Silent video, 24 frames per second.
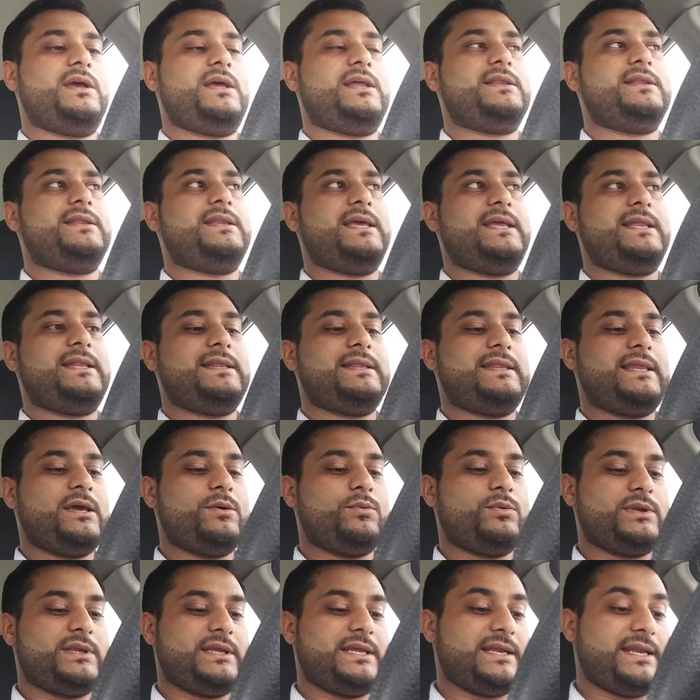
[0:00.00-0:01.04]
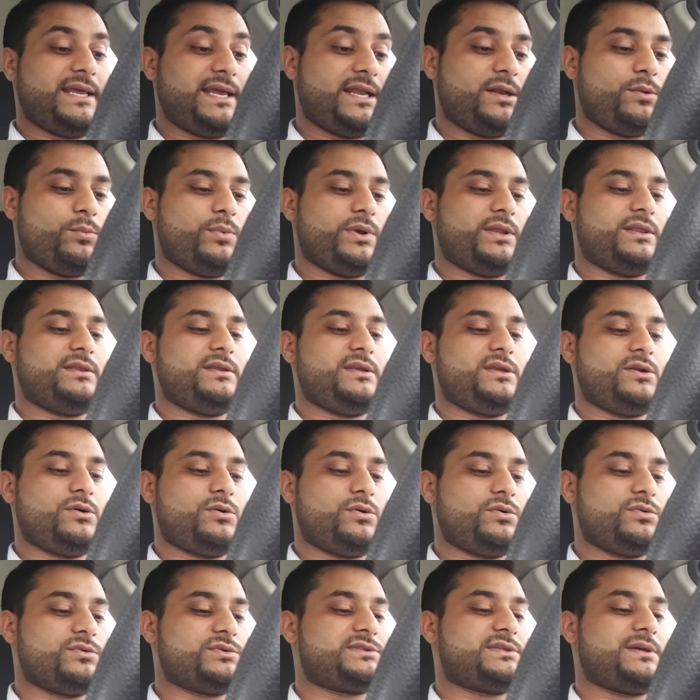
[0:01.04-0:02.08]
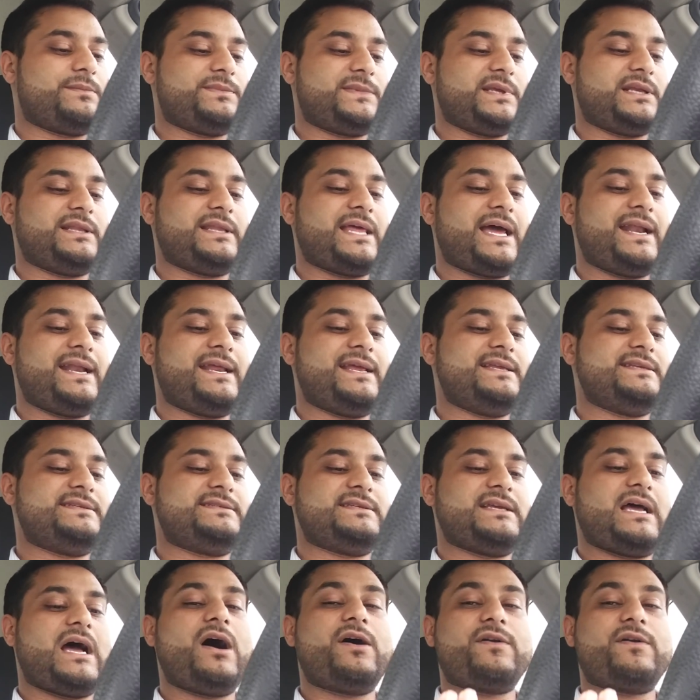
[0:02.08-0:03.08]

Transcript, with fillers: and then they would get hit with you know something that is